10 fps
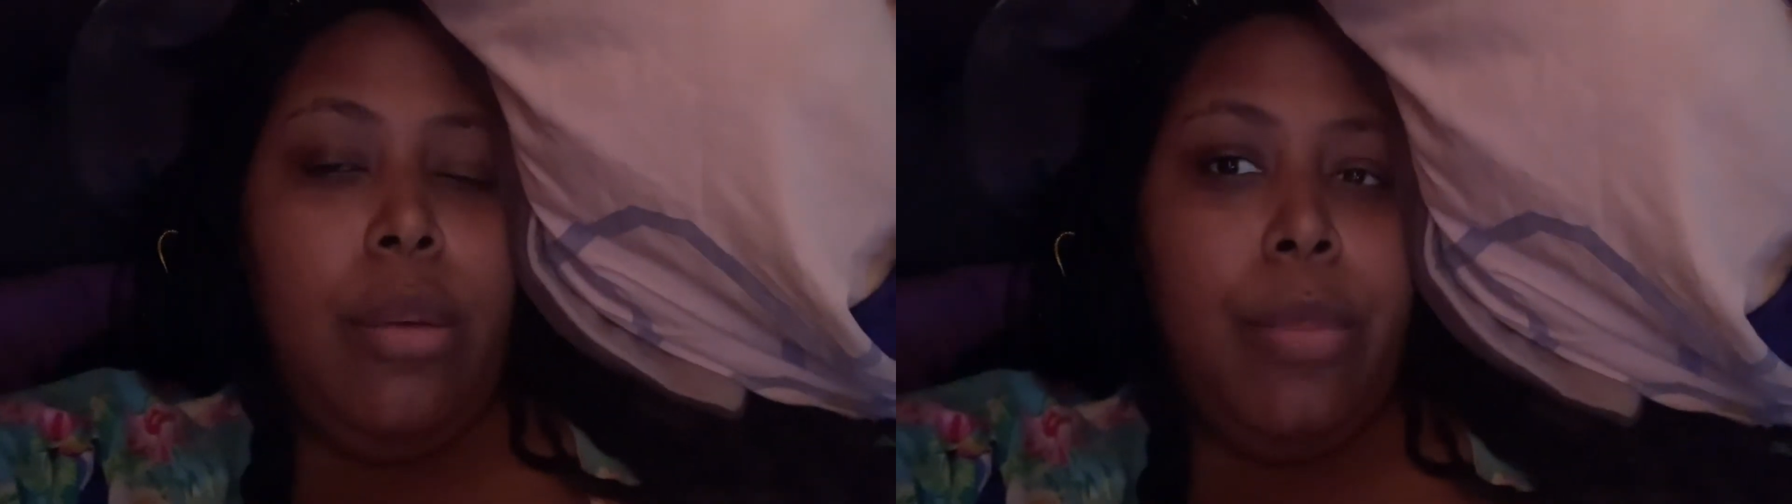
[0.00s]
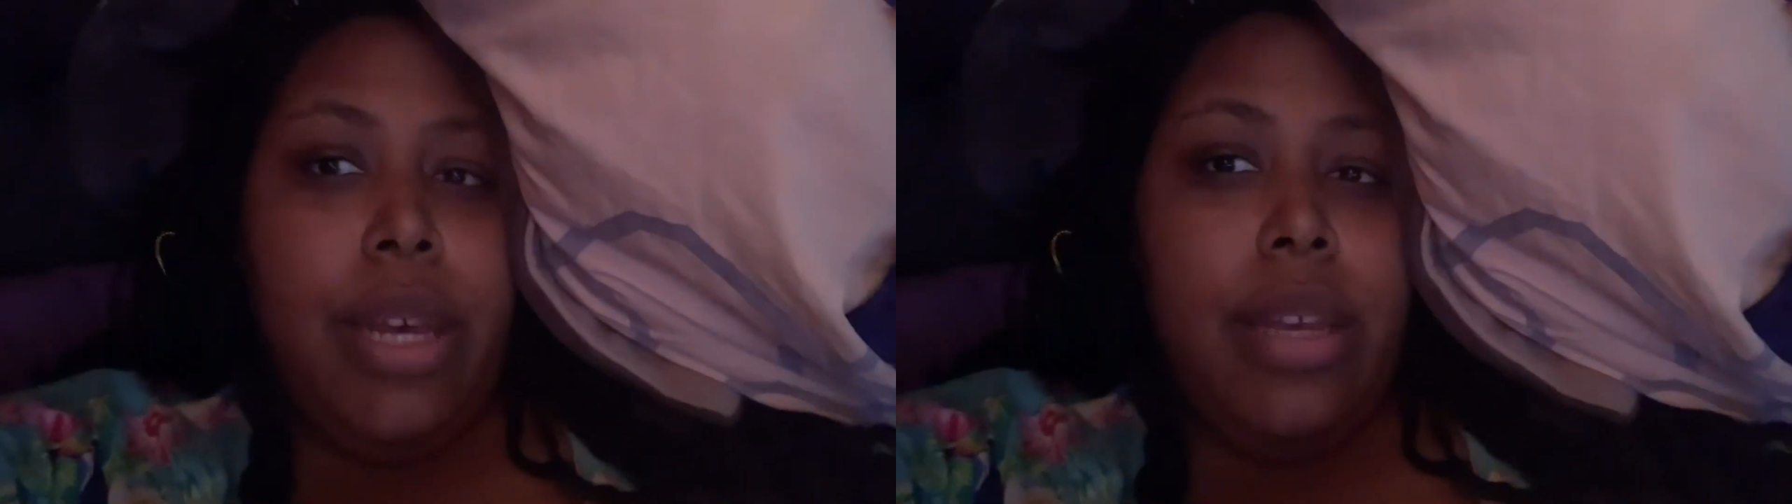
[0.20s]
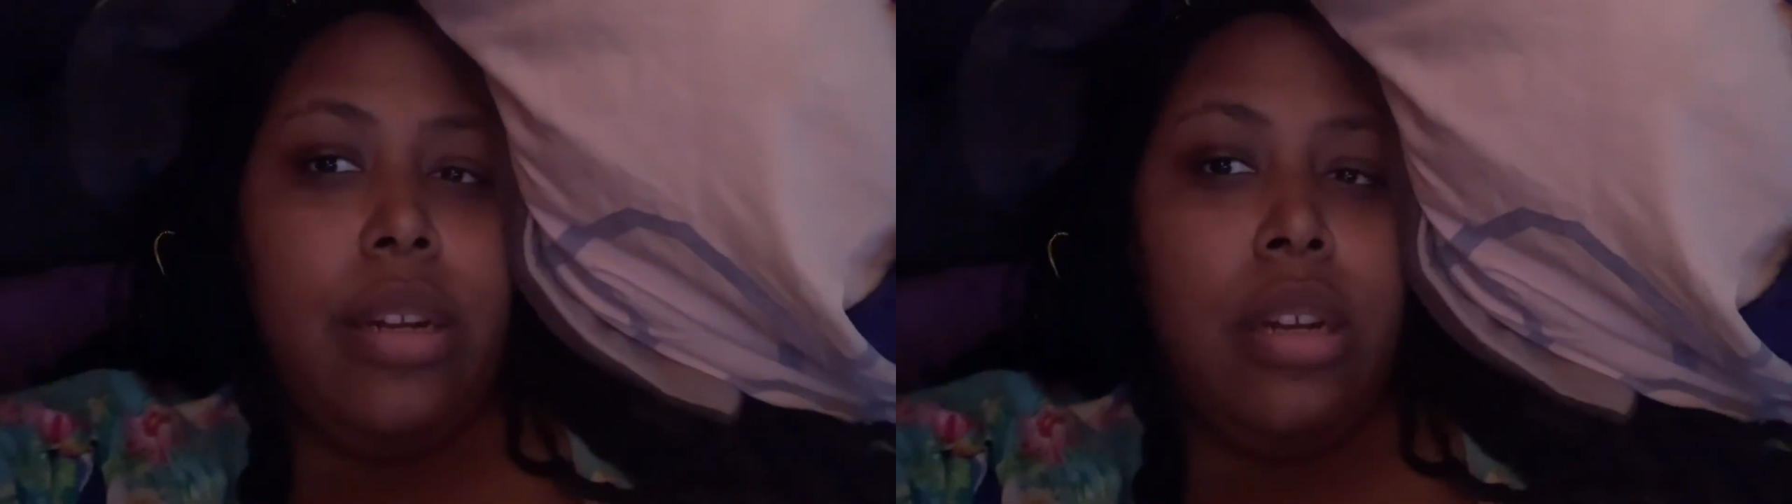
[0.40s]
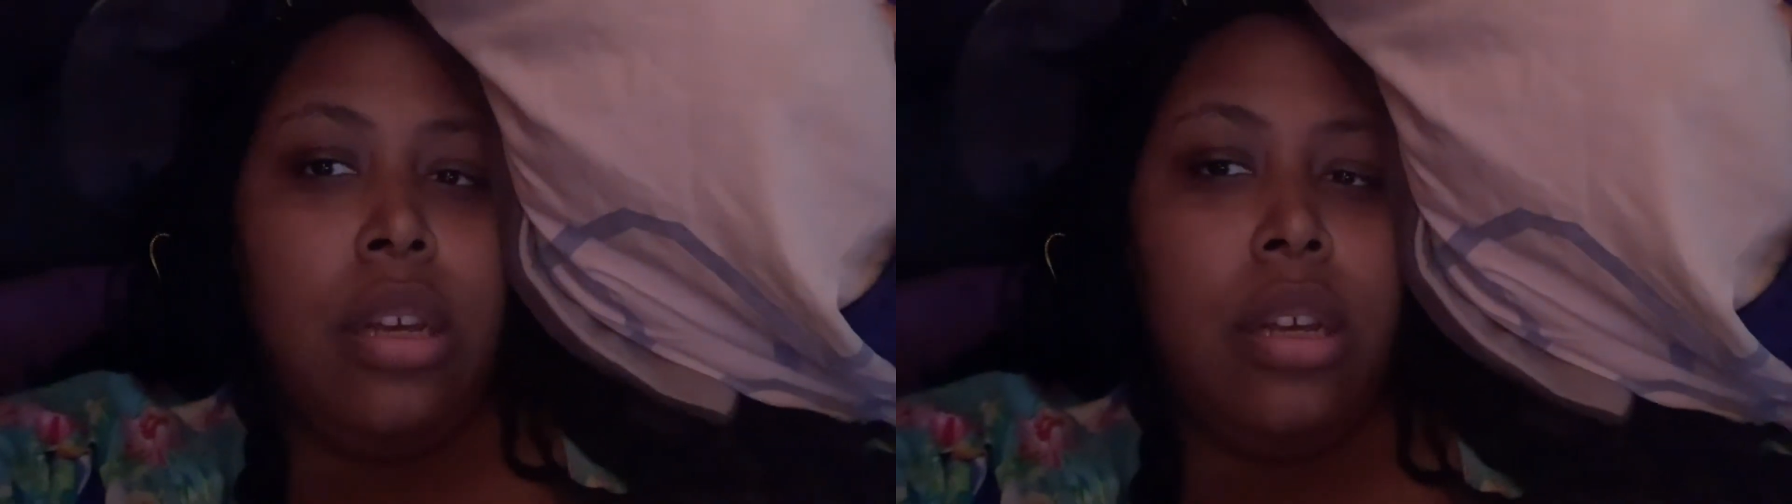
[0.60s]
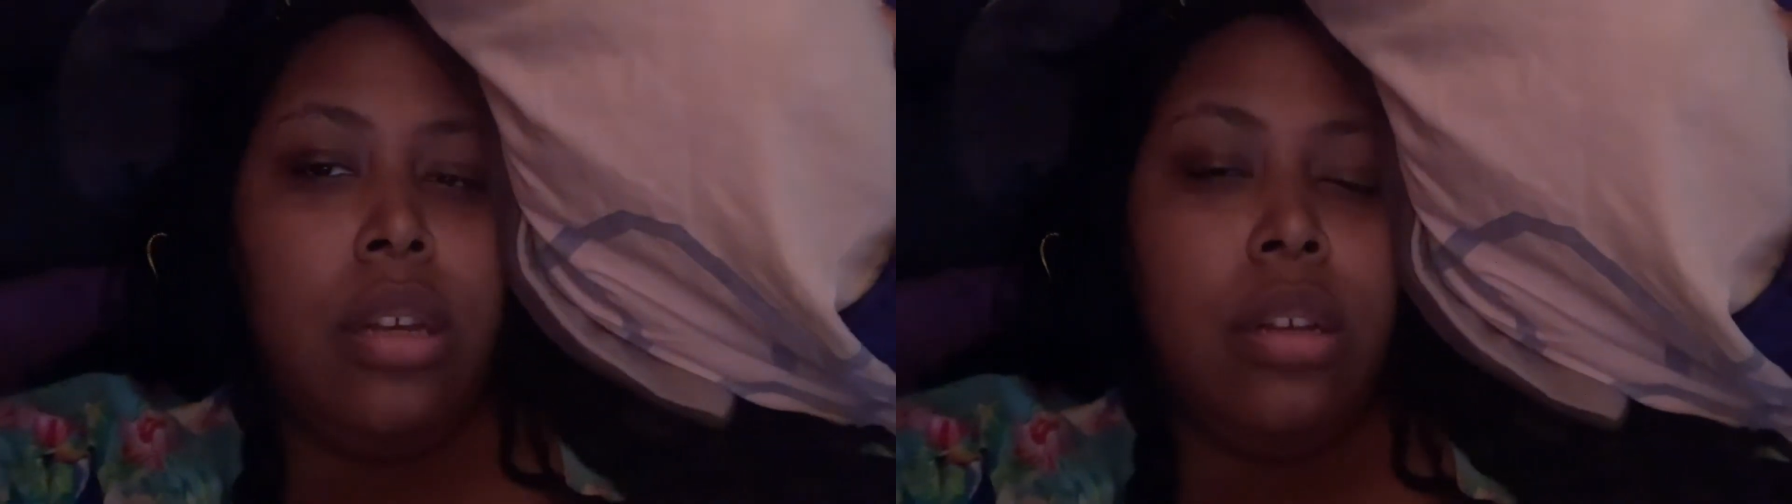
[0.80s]
but
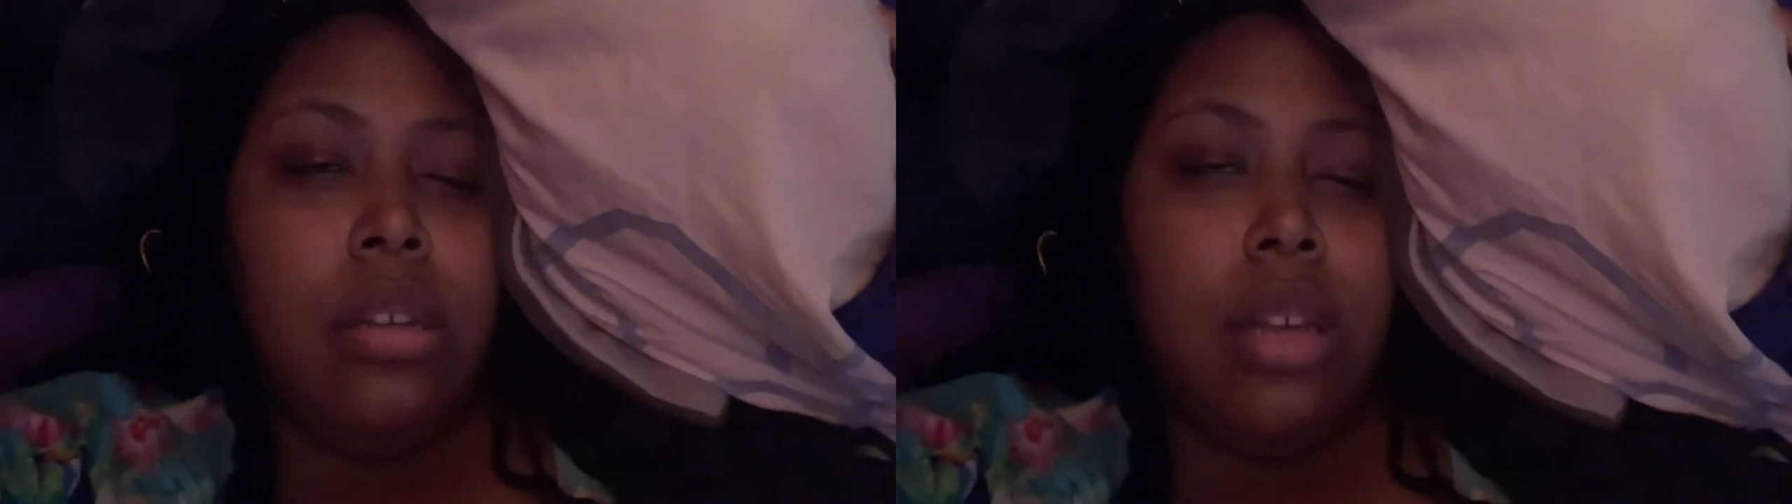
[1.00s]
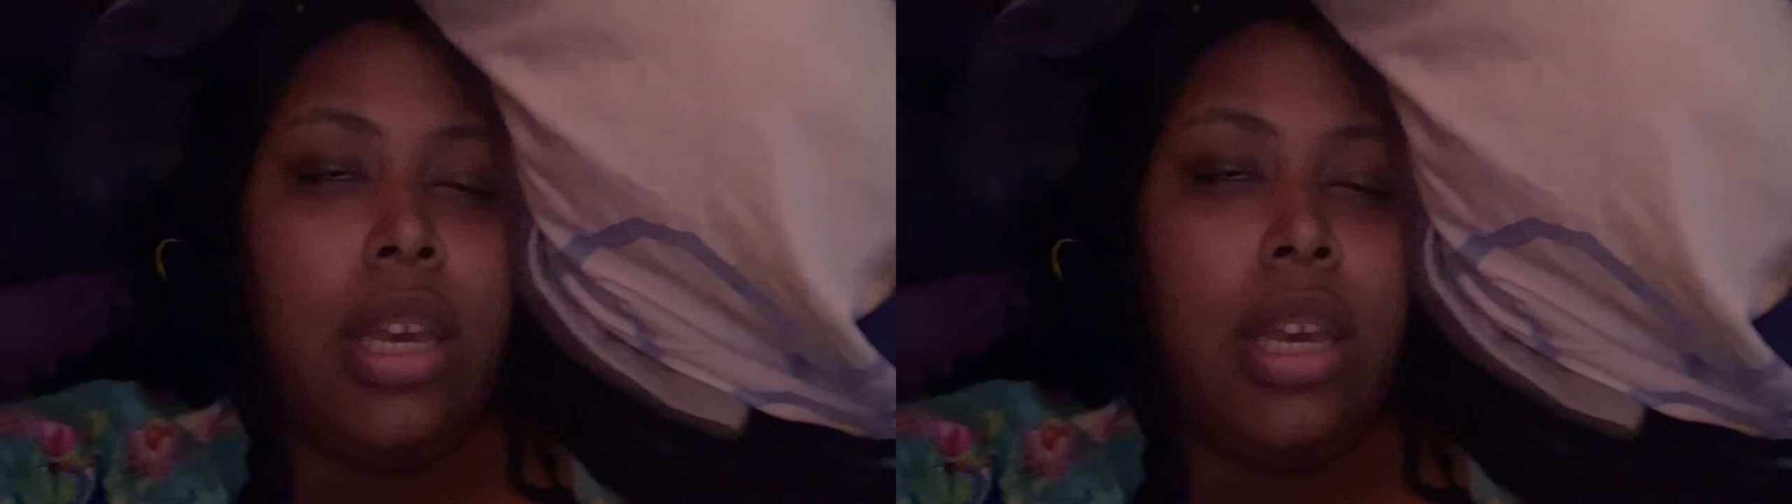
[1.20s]
I